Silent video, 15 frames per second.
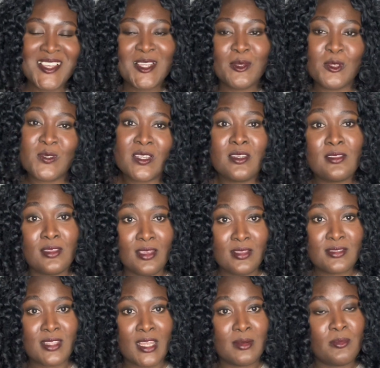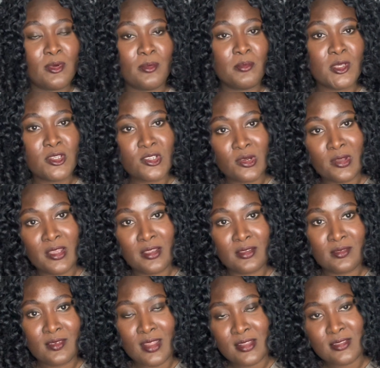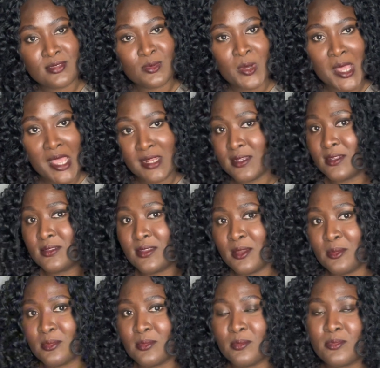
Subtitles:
Those are the things that brought me joy. That's why I did them.